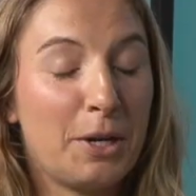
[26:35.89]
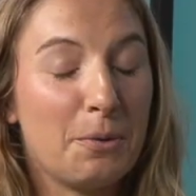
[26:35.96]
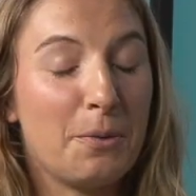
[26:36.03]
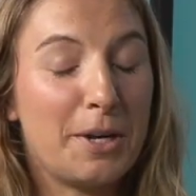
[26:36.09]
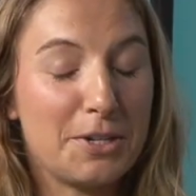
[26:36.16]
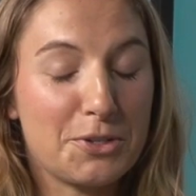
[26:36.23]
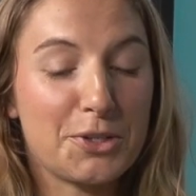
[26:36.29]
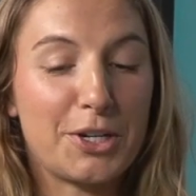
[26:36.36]

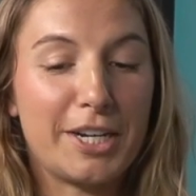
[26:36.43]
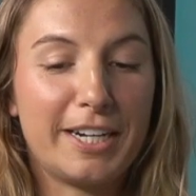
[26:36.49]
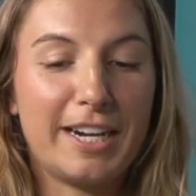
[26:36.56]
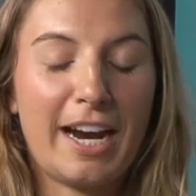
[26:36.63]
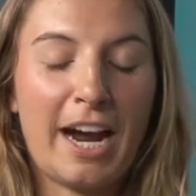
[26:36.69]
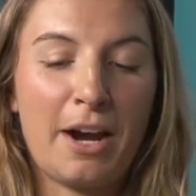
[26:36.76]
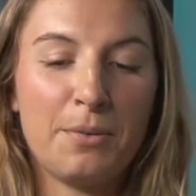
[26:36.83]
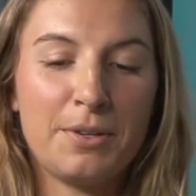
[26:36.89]
question.
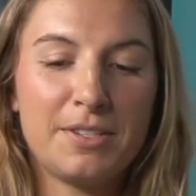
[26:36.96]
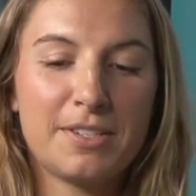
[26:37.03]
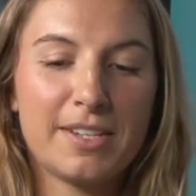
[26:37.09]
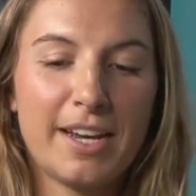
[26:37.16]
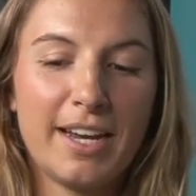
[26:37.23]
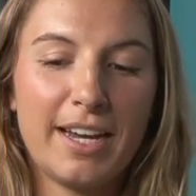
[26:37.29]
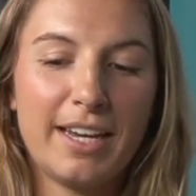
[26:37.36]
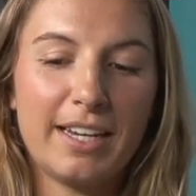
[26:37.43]
I would
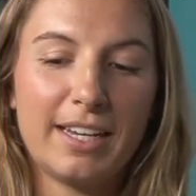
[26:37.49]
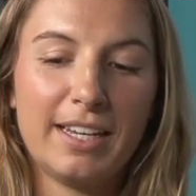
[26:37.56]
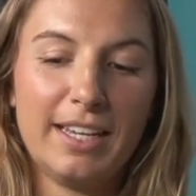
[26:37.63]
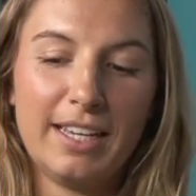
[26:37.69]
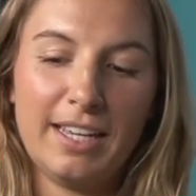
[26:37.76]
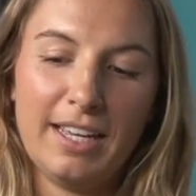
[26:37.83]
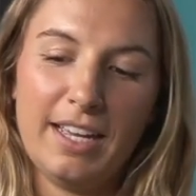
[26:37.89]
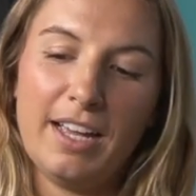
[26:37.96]
say
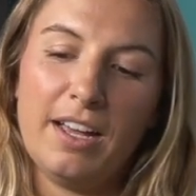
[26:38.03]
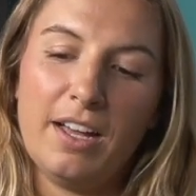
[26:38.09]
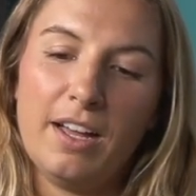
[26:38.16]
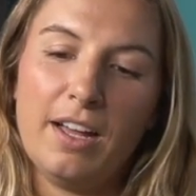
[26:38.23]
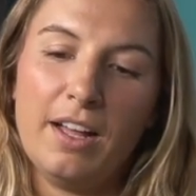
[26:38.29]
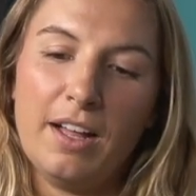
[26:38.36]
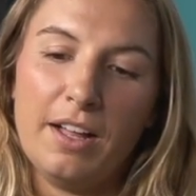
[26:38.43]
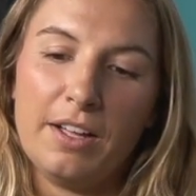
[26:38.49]

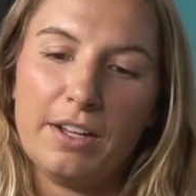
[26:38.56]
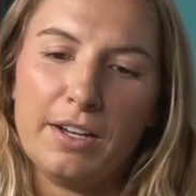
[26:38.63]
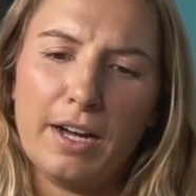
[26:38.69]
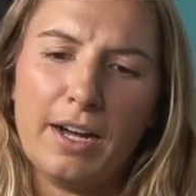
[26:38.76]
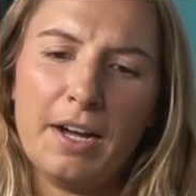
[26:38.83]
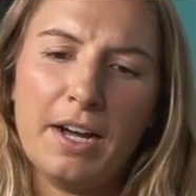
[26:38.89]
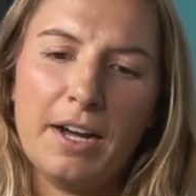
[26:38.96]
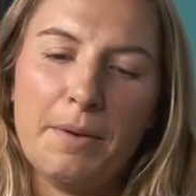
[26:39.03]

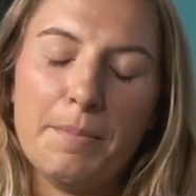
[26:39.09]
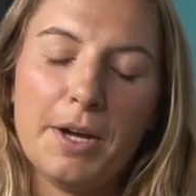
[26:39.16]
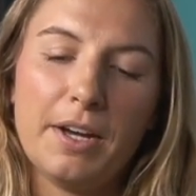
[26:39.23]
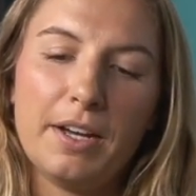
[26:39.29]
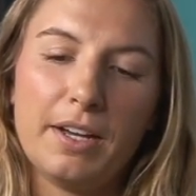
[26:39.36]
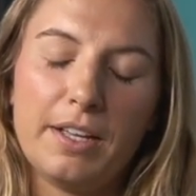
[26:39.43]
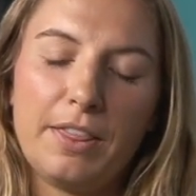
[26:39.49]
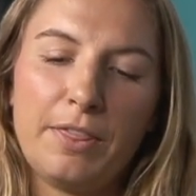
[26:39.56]

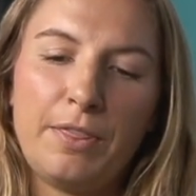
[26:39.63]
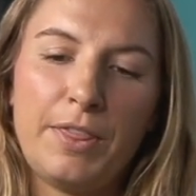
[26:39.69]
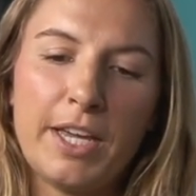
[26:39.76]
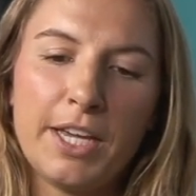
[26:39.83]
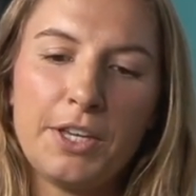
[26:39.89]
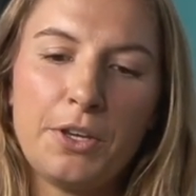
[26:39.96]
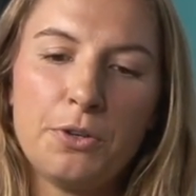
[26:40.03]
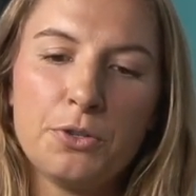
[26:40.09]

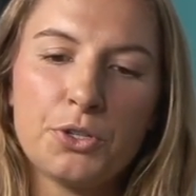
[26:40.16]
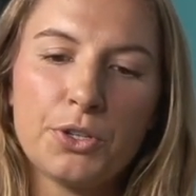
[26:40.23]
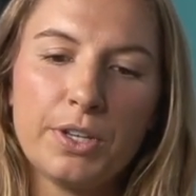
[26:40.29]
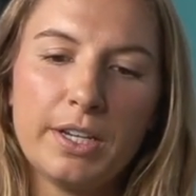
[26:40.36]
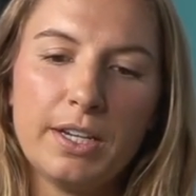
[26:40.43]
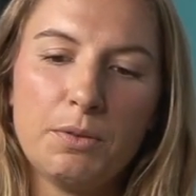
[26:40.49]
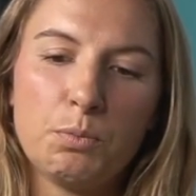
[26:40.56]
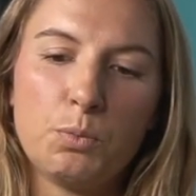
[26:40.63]
they
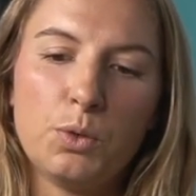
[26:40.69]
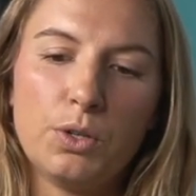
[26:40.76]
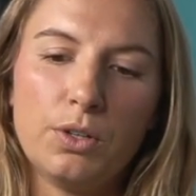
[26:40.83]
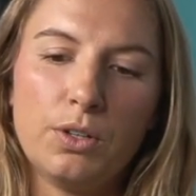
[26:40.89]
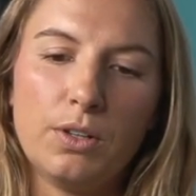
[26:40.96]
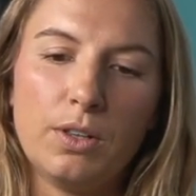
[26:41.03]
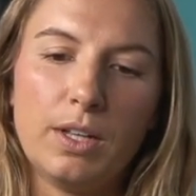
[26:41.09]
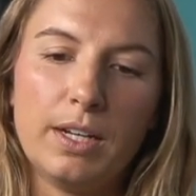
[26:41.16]
usually
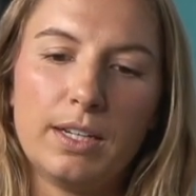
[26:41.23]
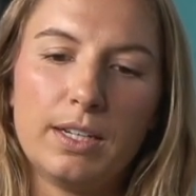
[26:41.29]
will,